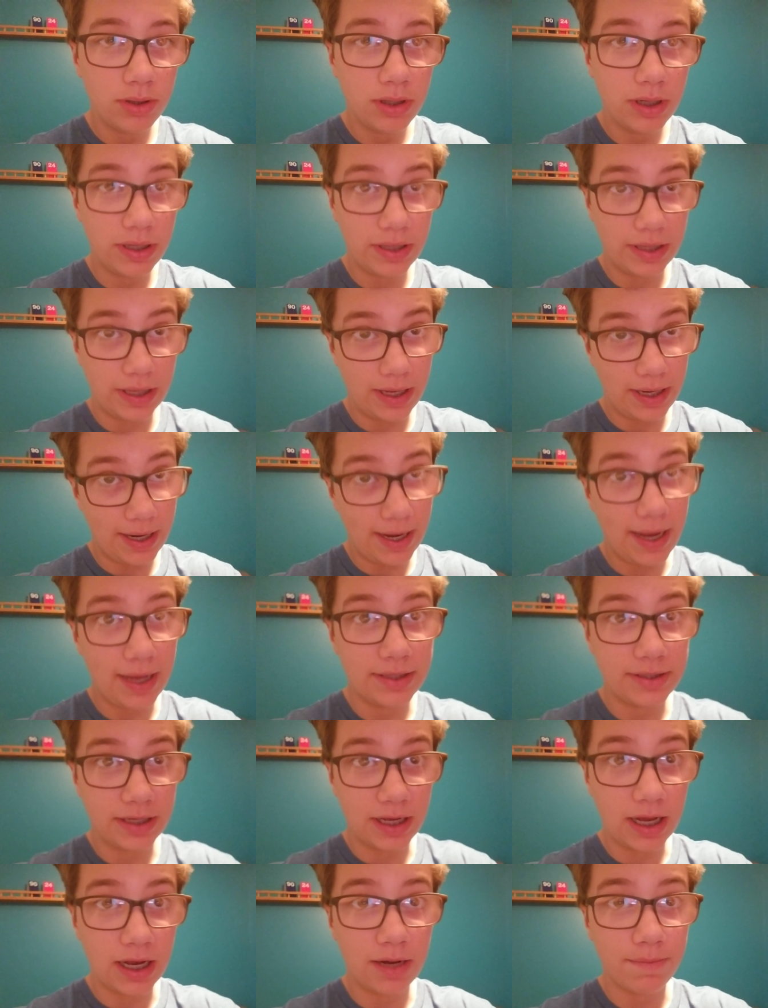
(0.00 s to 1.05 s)
and that adds
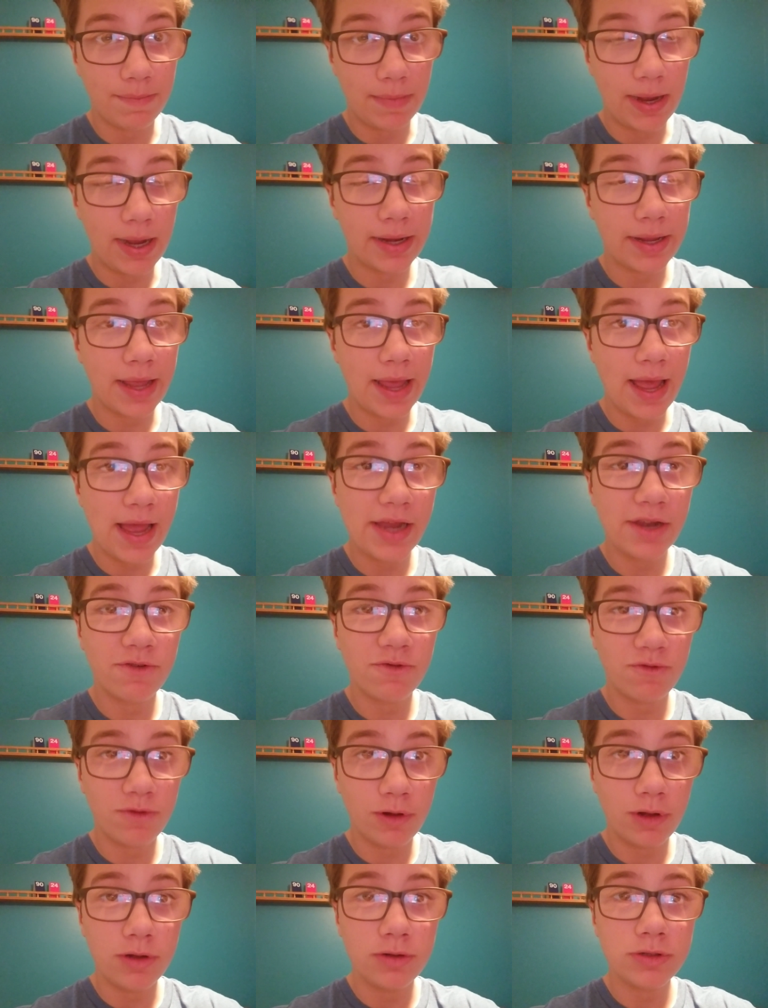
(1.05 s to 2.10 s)
on to my cash
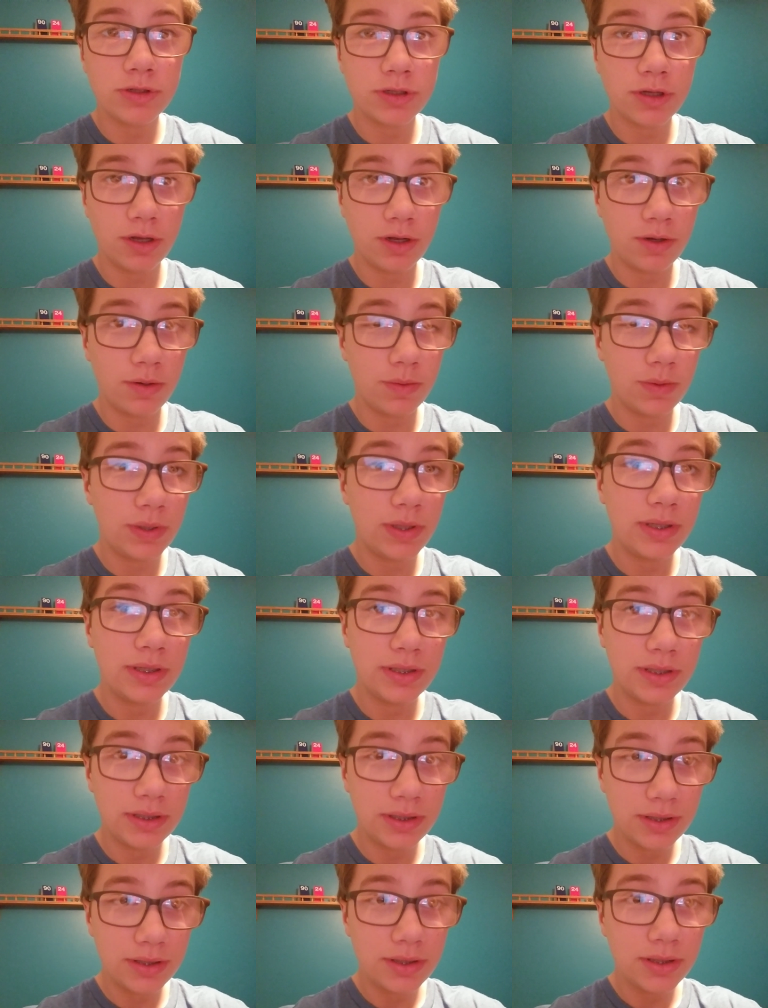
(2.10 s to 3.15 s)
flow, so
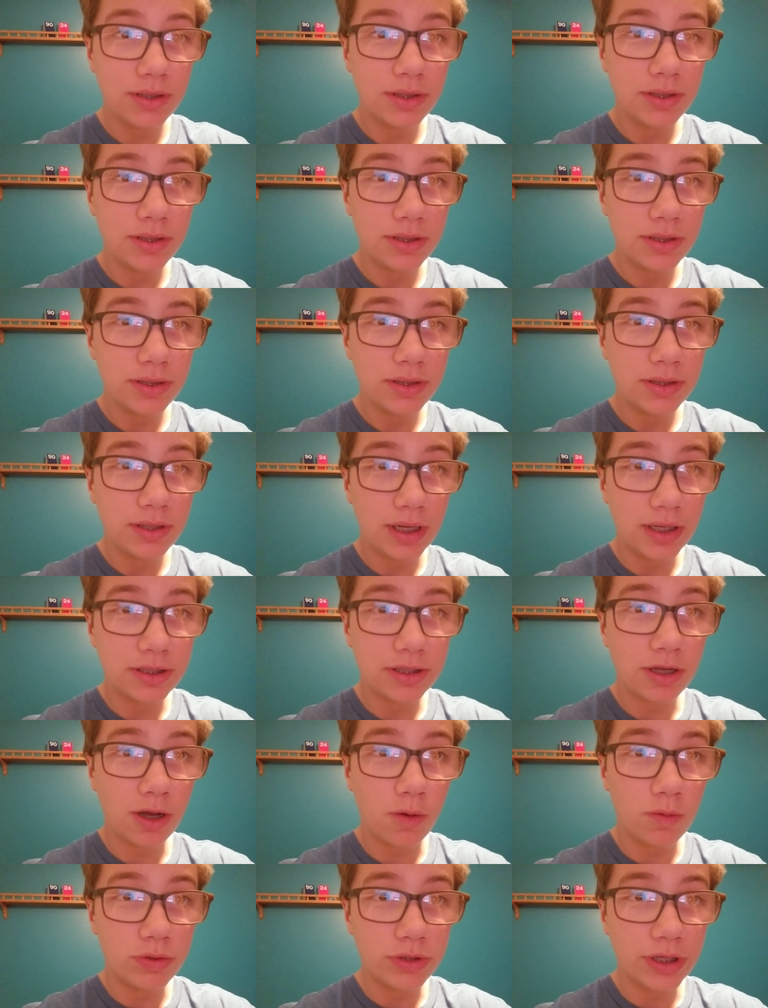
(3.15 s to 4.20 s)
that's
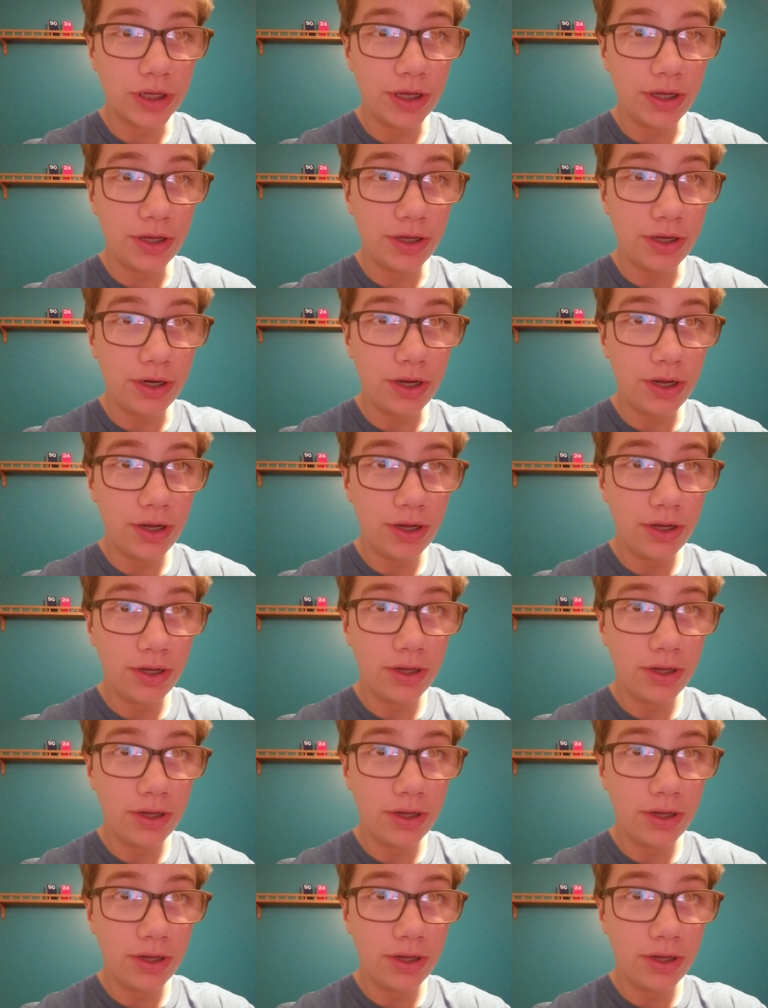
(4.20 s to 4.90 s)
always good.